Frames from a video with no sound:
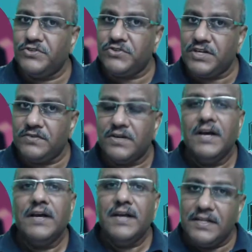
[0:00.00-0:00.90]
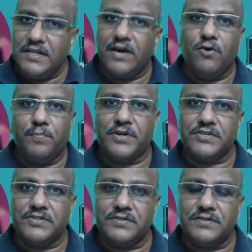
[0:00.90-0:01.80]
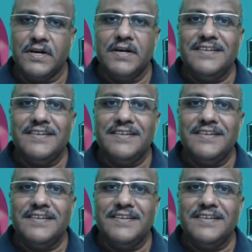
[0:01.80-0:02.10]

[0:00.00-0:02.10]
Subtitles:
machines in their operations